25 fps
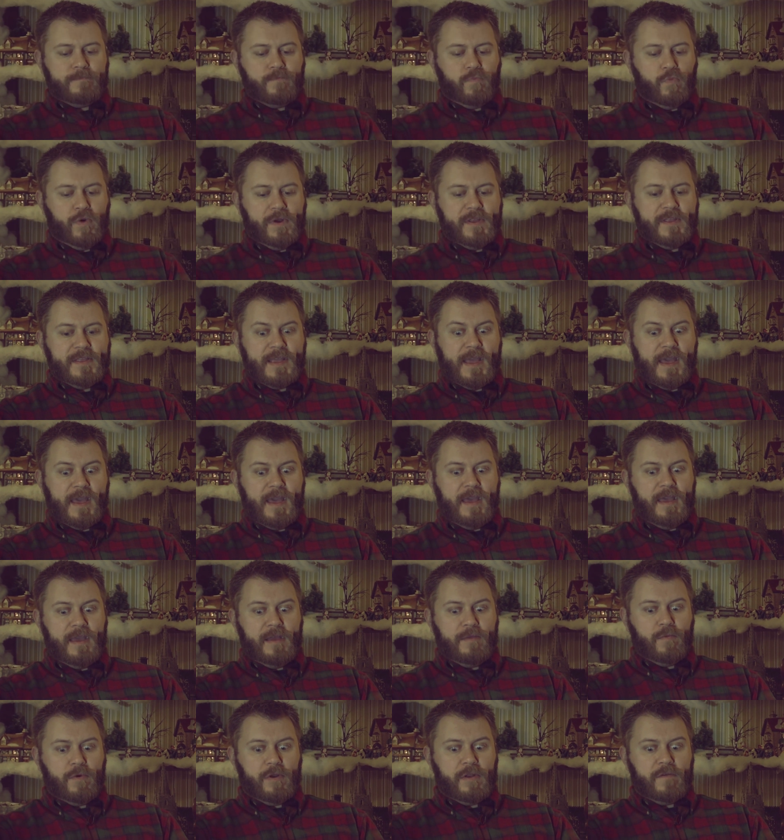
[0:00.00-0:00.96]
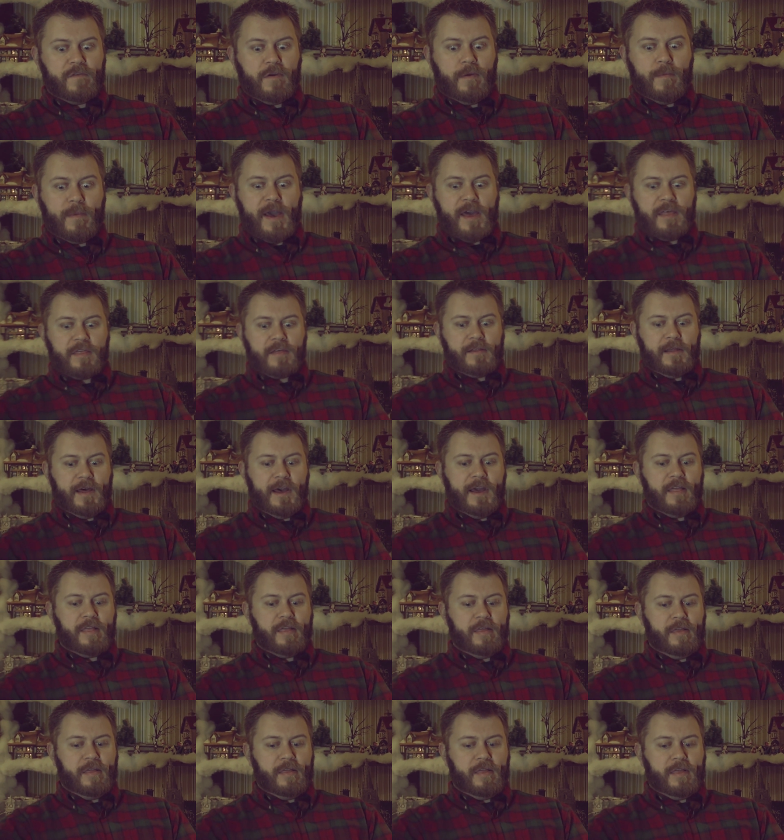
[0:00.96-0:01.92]
One day in one of our math
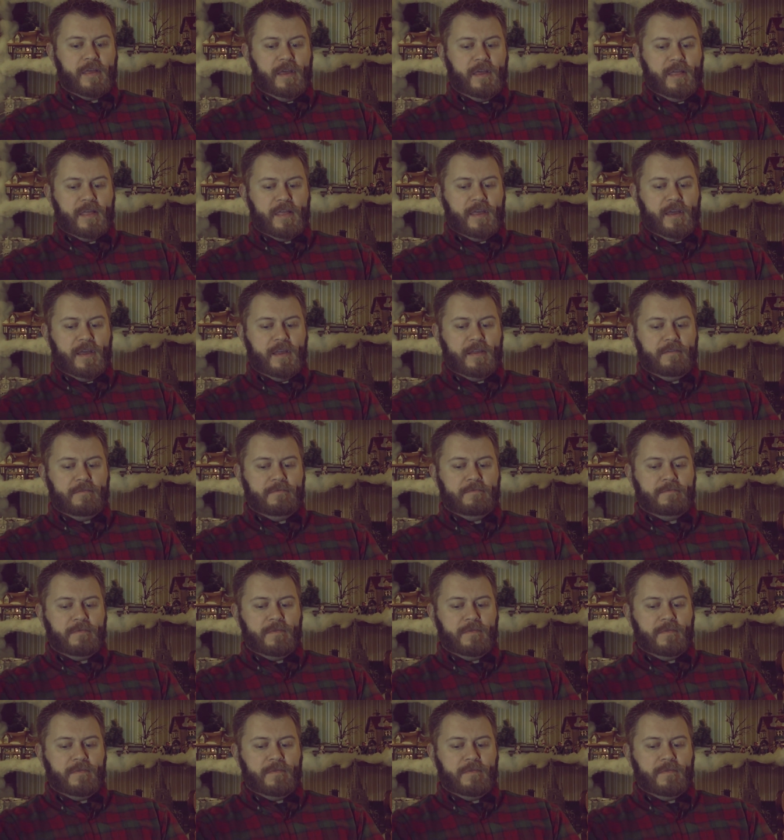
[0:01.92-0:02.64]
classes, he said,